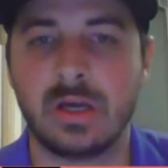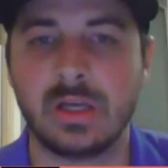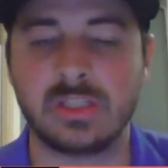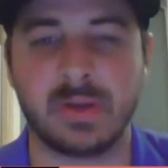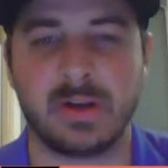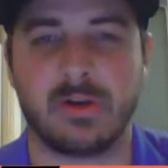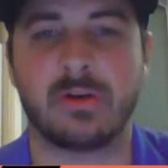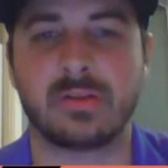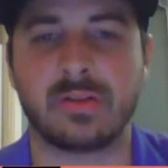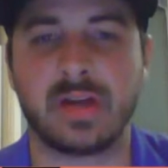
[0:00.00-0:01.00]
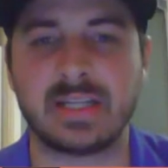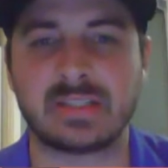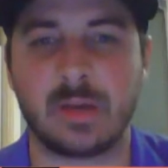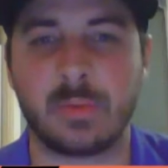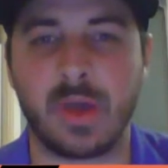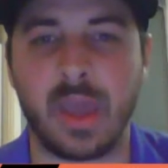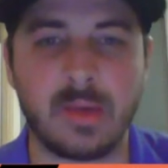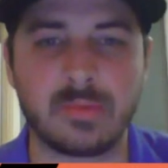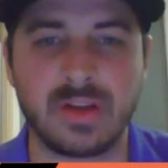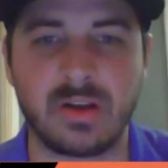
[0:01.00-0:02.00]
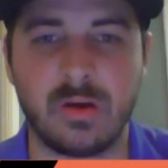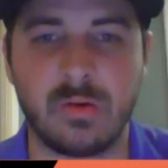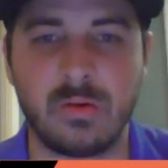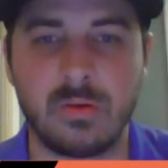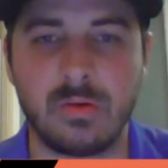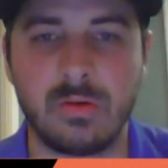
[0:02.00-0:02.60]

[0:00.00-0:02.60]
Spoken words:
hurt the last couple games, I know.